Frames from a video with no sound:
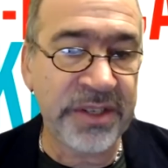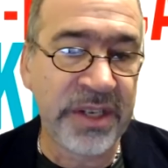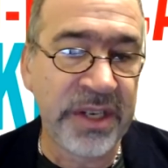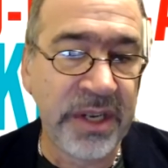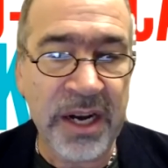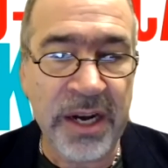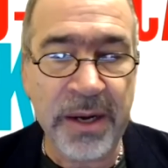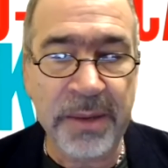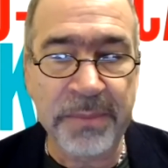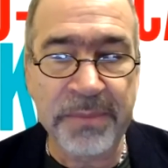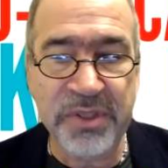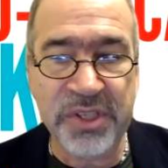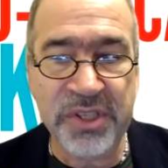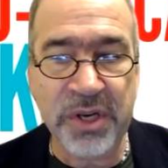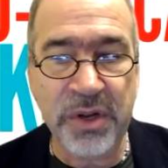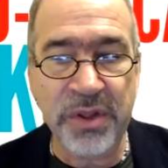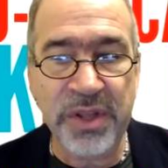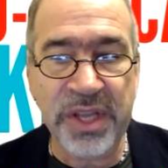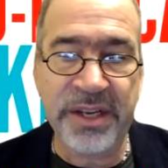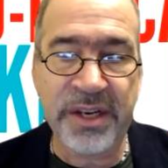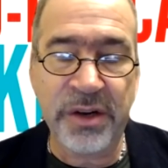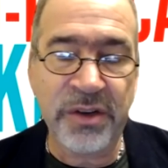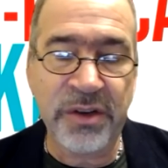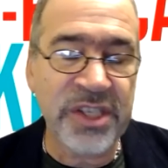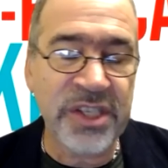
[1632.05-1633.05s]
so
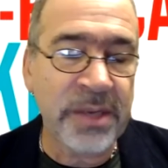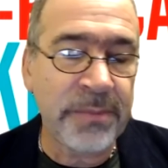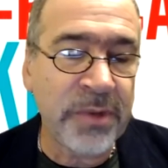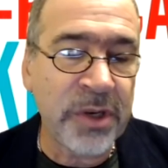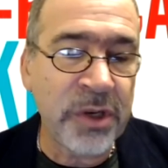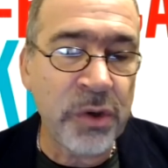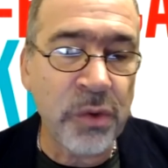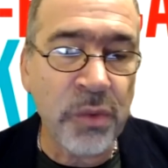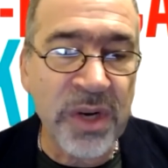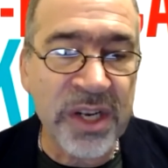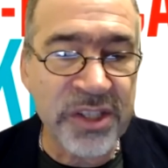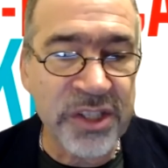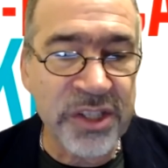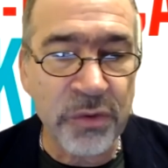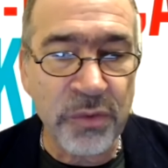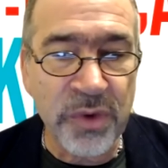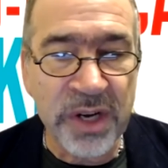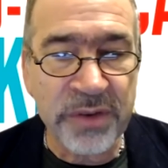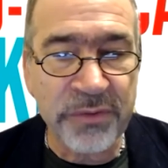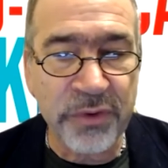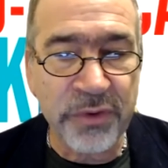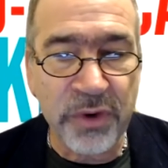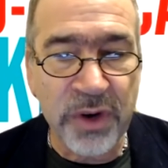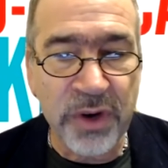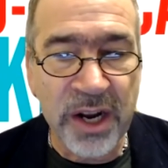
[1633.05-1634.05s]
that somebody who wants to run
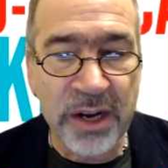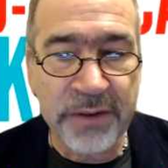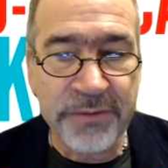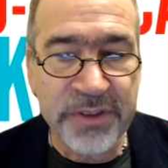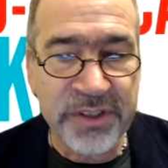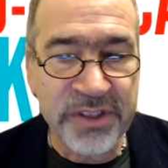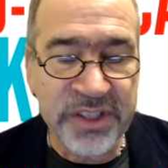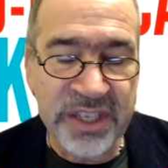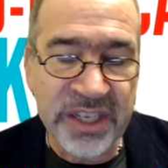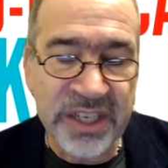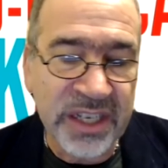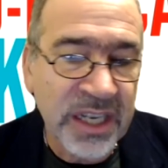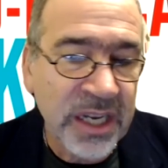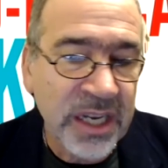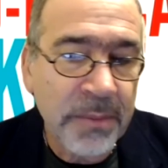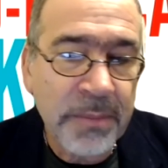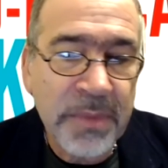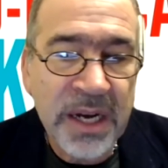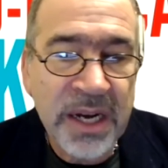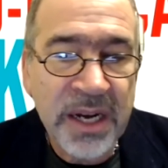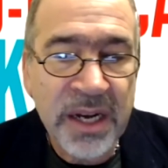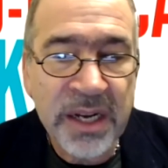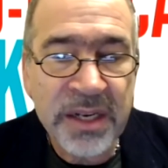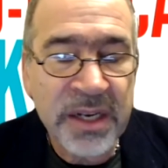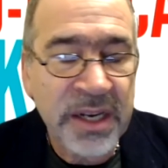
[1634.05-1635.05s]
for office can come
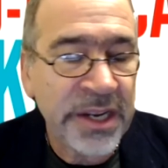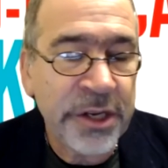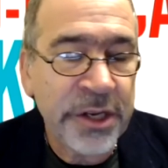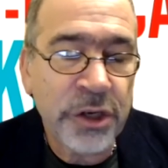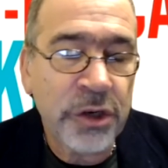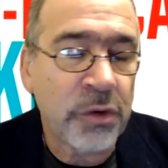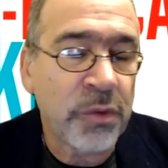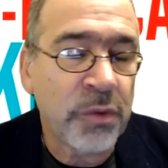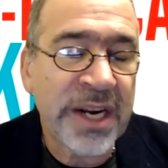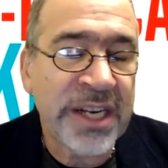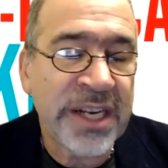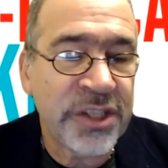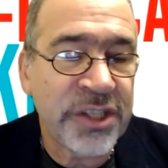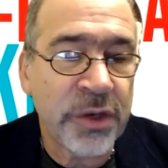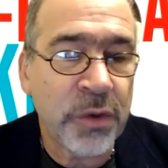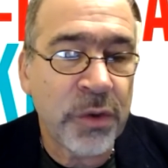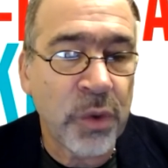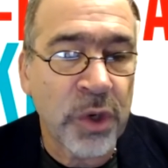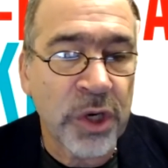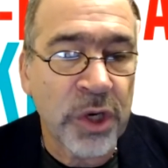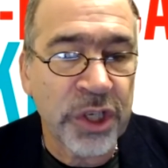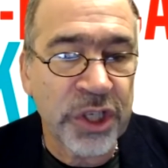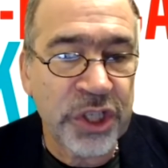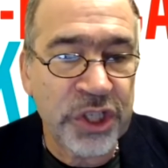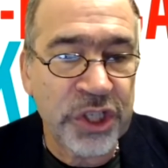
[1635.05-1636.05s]
on a Your Rights at
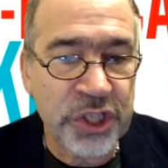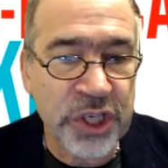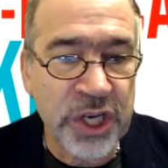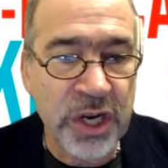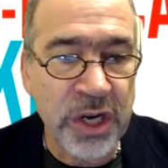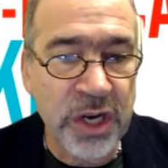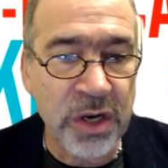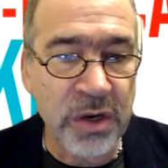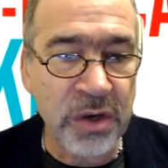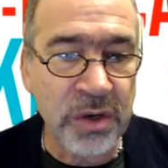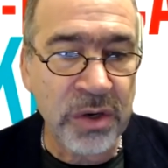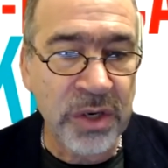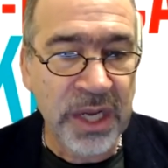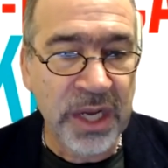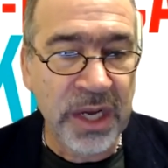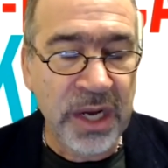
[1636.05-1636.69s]
Work show